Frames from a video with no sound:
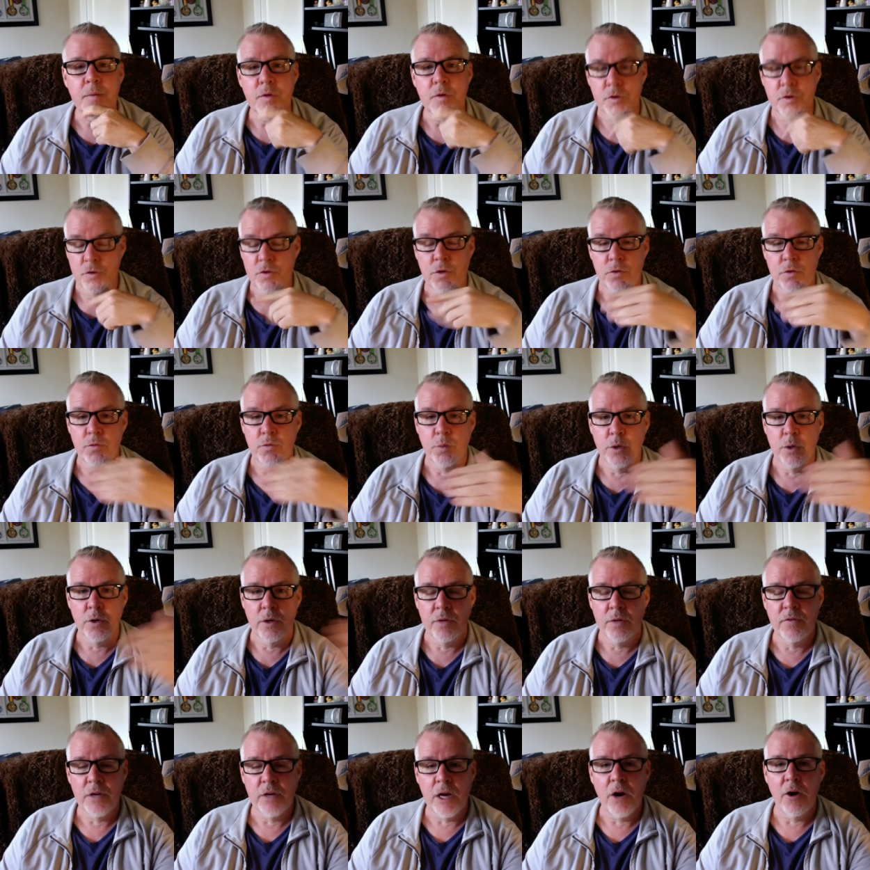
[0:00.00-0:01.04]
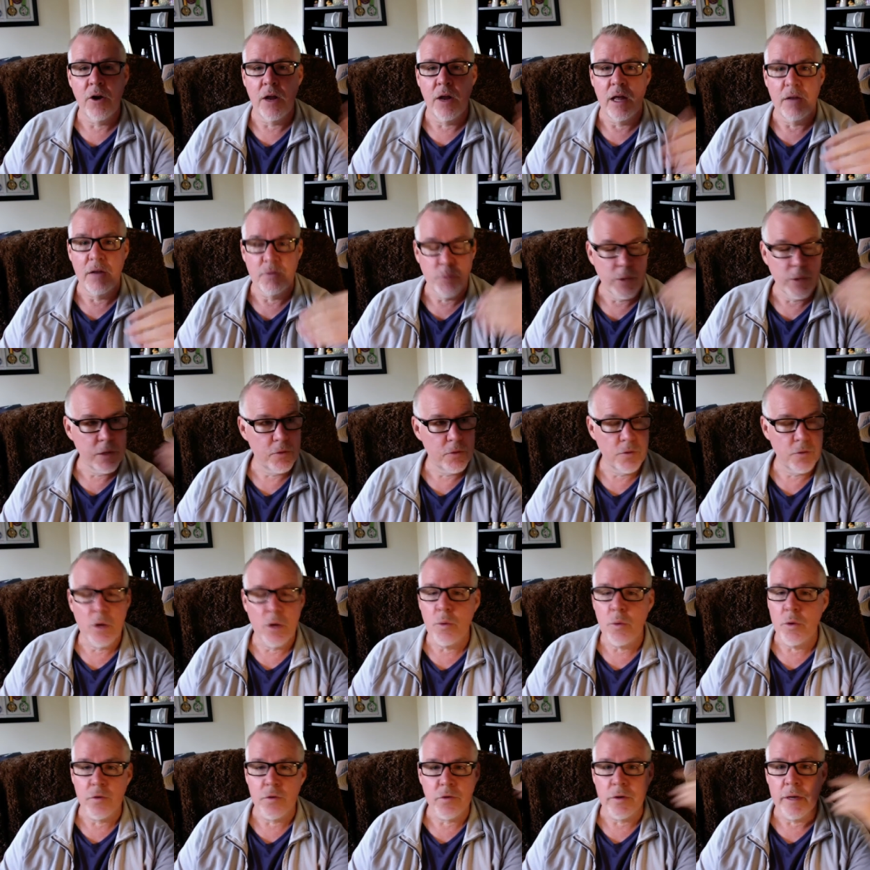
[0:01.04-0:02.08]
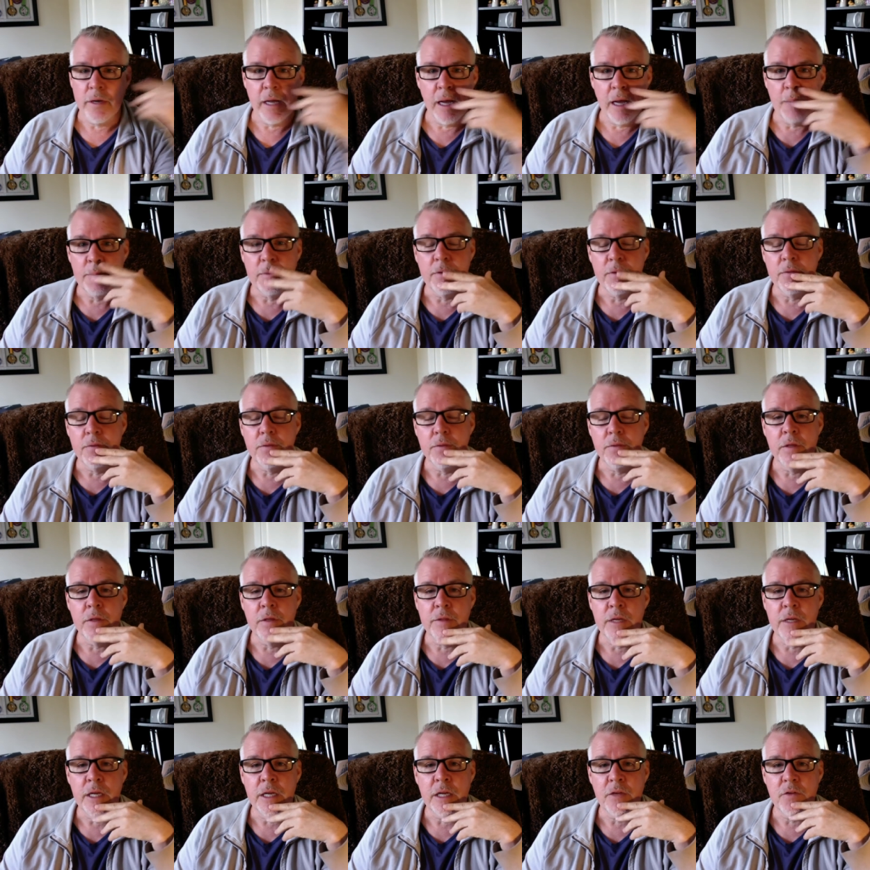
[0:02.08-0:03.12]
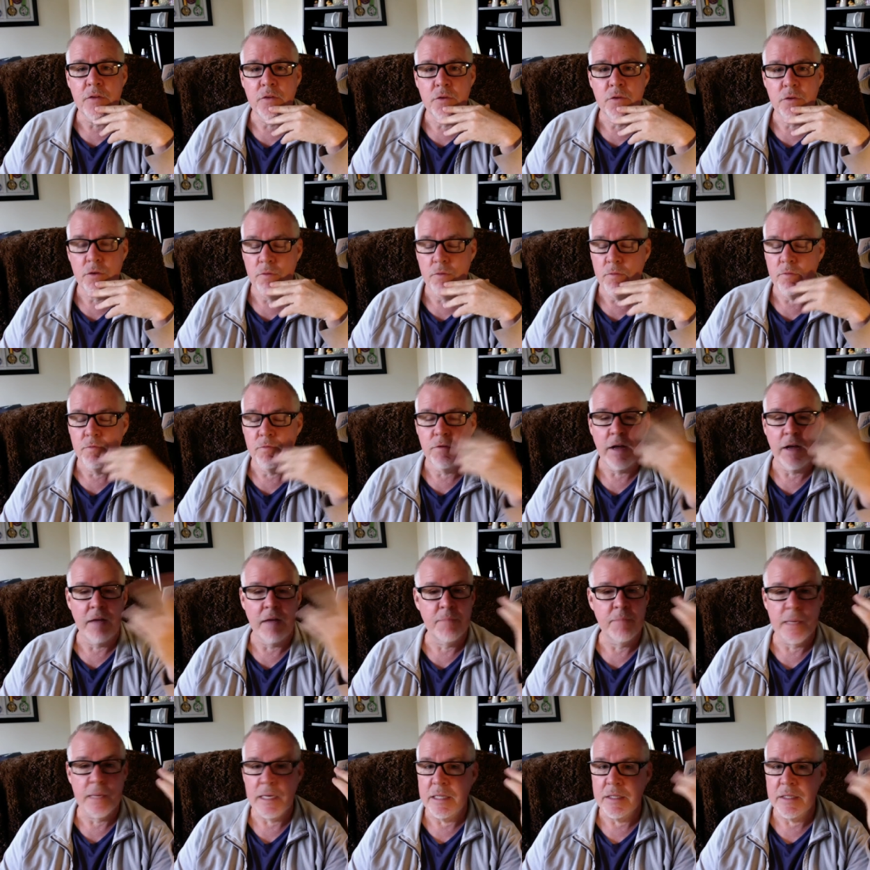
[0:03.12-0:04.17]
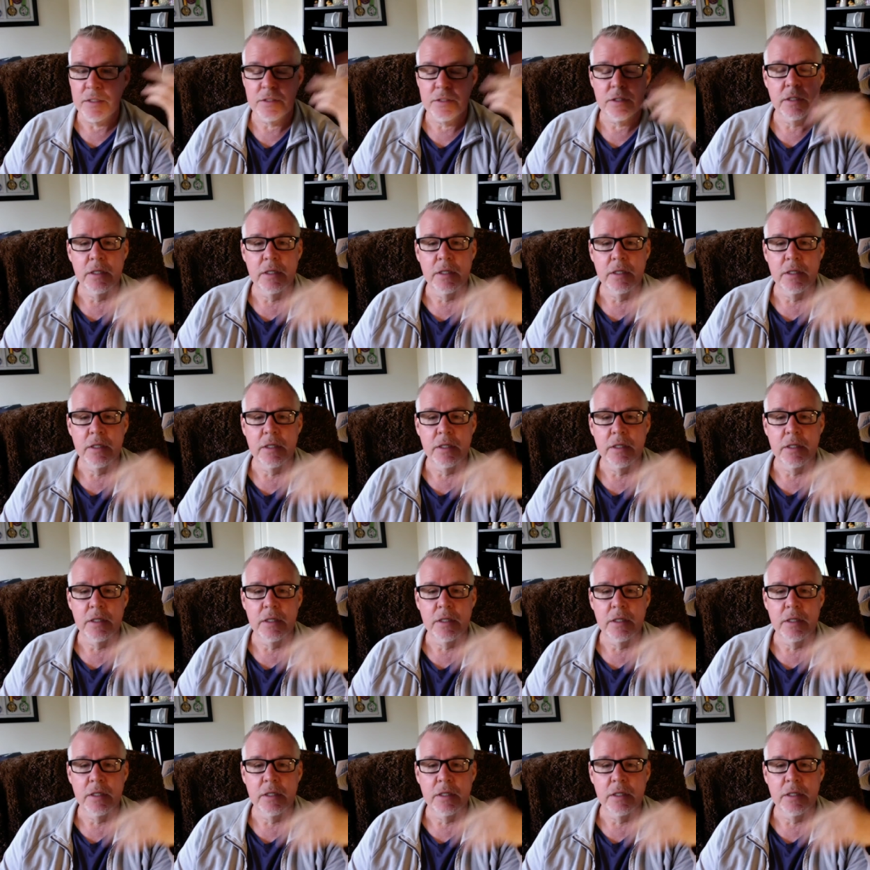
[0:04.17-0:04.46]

Just as we're living our lives, we don't know what's going to happen in the next five minutes.